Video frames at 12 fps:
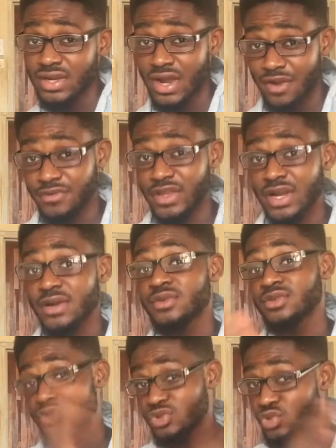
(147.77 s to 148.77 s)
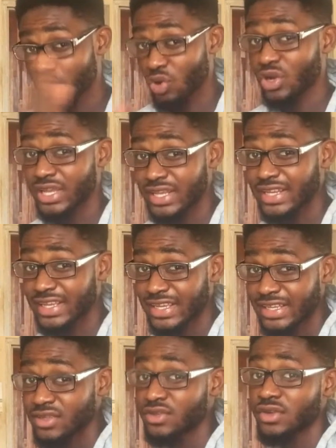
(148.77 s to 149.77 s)
After you logging
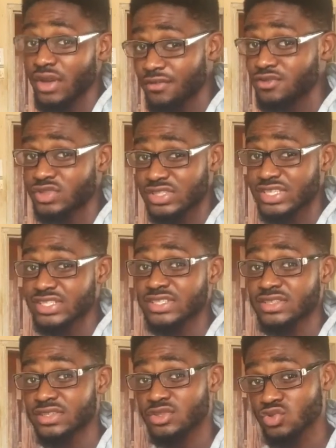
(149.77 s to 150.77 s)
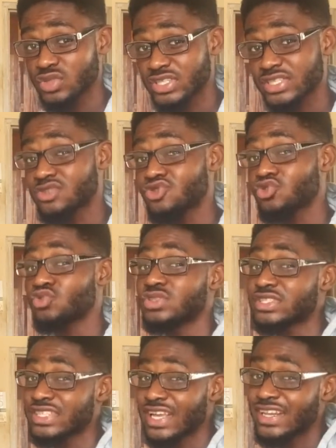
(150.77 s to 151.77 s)
in, you have to just switch it to
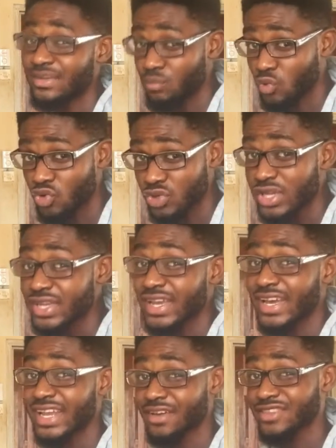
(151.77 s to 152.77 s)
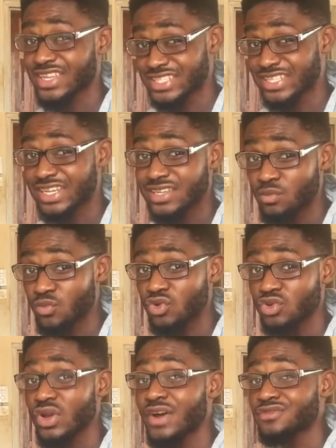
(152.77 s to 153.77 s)
selling mode. And after selling
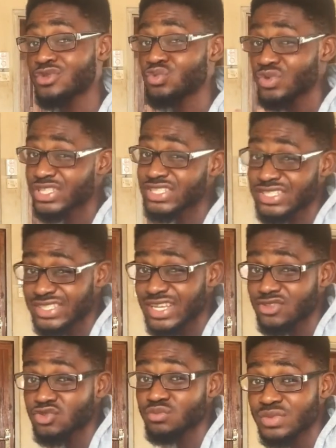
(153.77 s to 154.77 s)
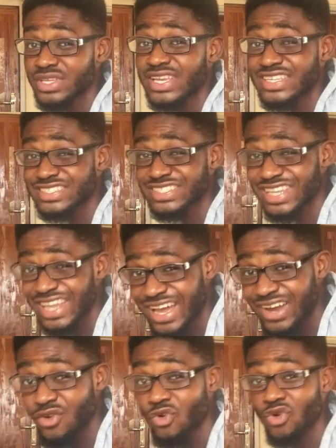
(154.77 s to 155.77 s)
mode, you have to register to be a seller
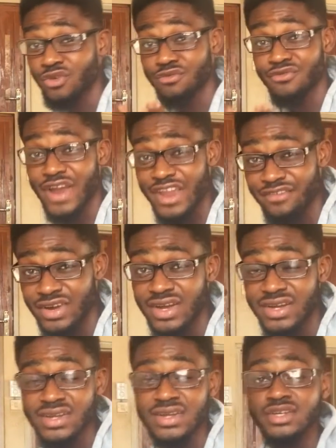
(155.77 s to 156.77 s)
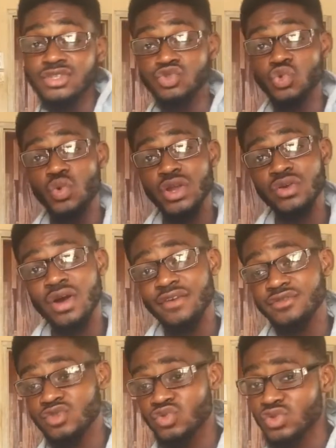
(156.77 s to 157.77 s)
on Fiverr. So what you
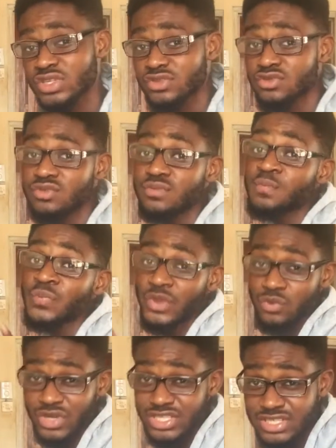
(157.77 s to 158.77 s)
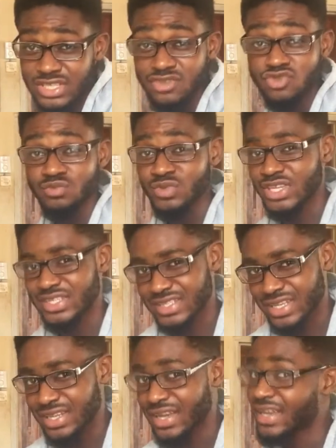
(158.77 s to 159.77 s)
have to do is to register to be a
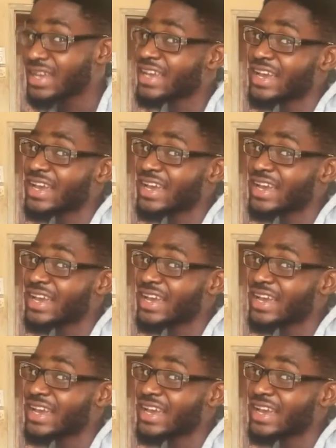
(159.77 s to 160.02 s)
seller.